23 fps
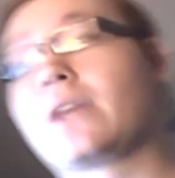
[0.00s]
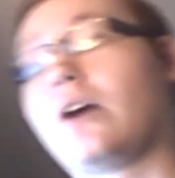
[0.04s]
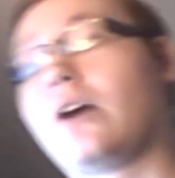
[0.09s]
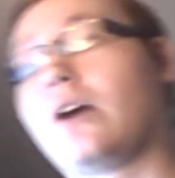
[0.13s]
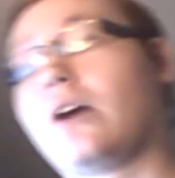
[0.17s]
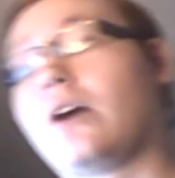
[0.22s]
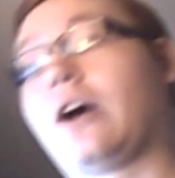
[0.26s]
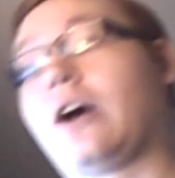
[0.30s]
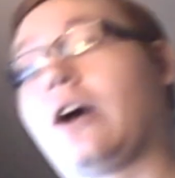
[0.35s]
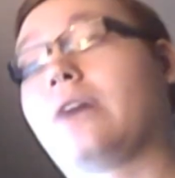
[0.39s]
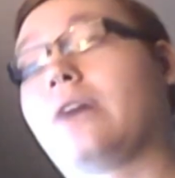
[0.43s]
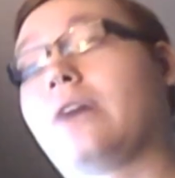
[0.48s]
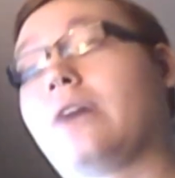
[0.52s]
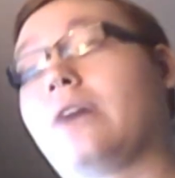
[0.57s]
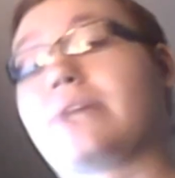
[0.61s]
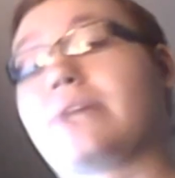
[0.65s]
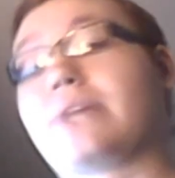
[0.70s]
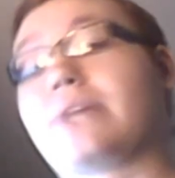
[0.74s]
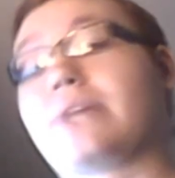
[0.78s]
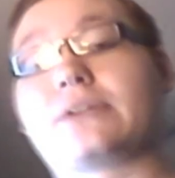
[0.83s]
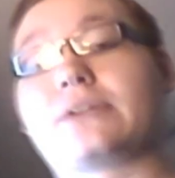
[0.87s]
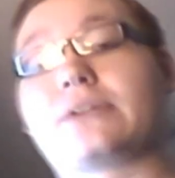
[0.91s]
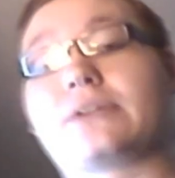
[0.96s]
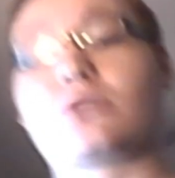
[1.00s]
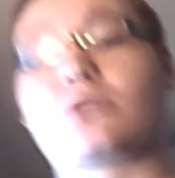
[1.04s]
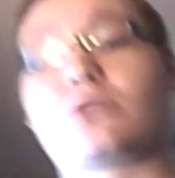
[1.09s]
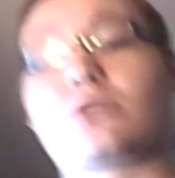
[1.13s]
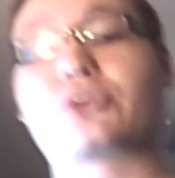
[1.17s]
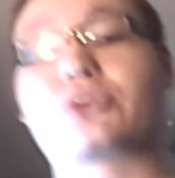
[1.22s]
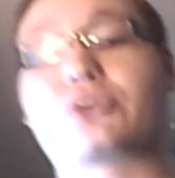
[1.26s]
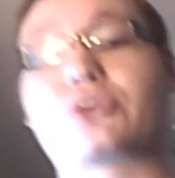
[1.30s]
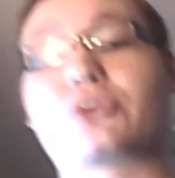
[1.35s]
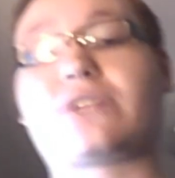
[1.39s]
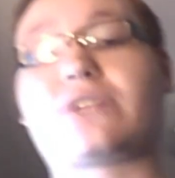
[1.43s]
Um, yeah, so
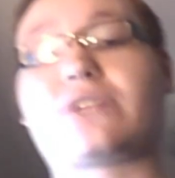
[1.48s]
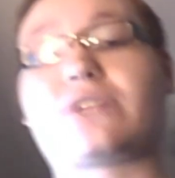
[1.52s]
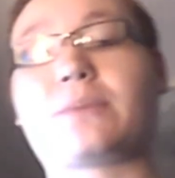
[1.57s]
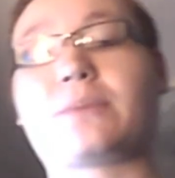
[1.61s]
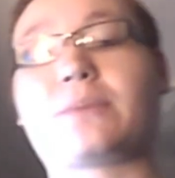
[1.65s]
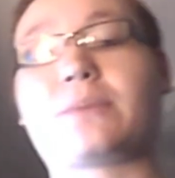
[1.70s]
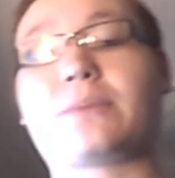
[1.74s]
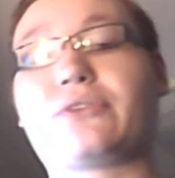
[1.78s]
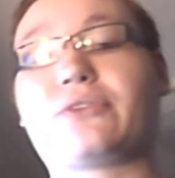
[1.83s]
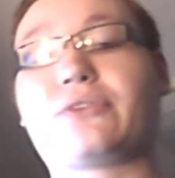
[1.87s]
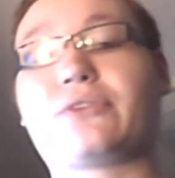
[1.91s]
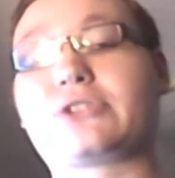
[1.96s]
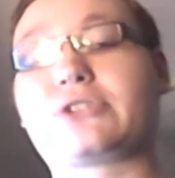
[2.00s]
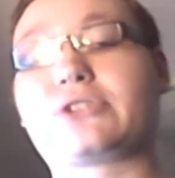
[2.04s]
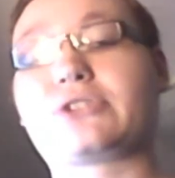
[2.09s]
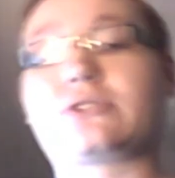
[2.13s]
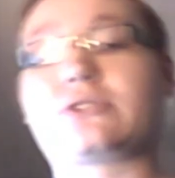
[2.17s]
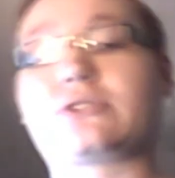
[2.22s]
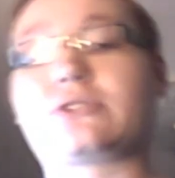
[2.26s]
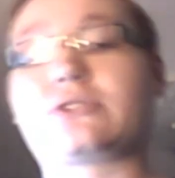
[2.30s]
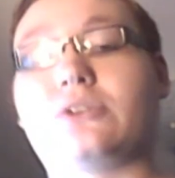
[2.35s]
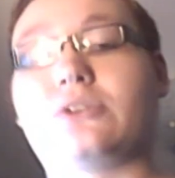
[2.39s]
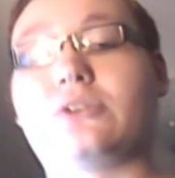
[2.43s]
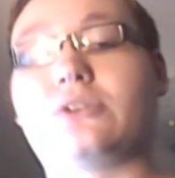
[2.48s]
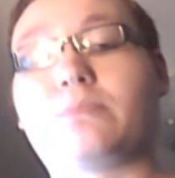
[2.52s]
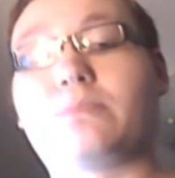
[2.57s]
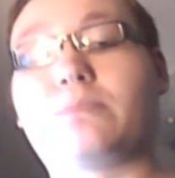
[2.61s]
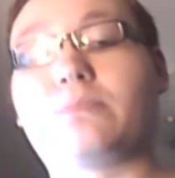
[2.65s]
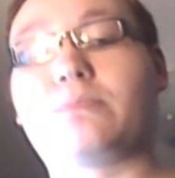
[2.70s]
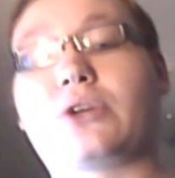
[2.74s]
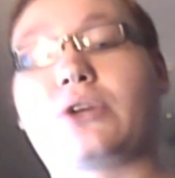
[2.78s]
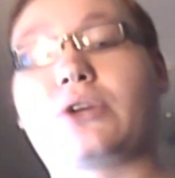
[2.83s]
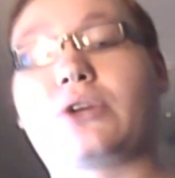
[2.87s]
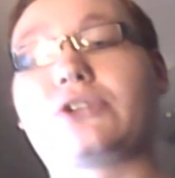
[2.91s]
more stuff up in the future, so
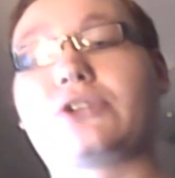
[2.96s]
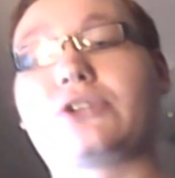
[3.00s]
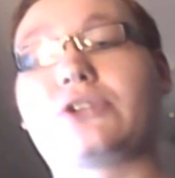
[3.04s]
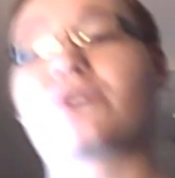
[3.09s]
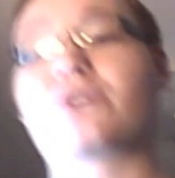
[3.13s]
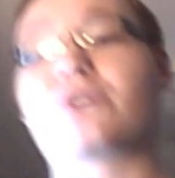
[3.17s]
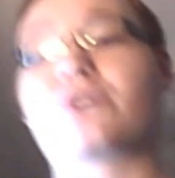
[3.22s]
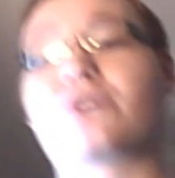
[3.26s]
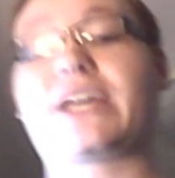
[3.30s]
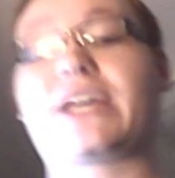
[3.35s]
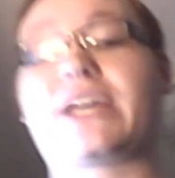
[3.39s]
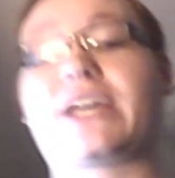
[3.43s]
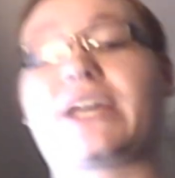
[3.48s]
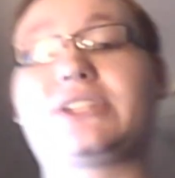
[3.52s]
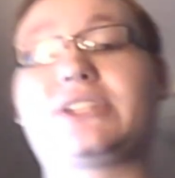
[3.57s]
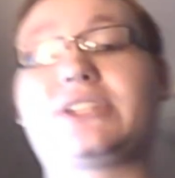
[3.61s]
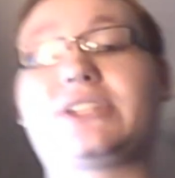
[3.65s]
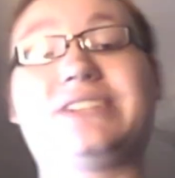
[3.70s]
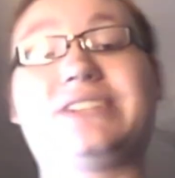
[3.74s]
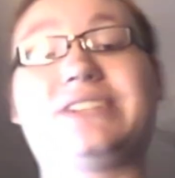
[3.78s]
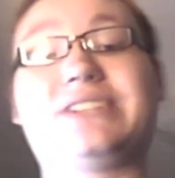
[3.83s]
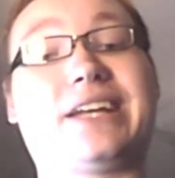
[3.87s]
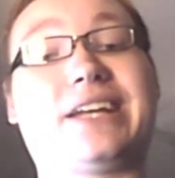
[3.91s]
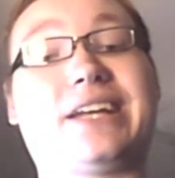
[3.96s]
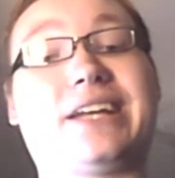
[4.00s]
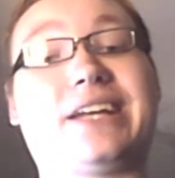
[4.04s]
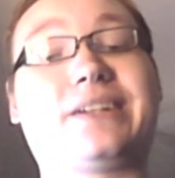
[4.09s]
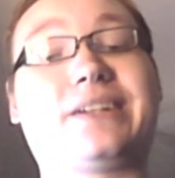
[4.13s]
put on your notifications, and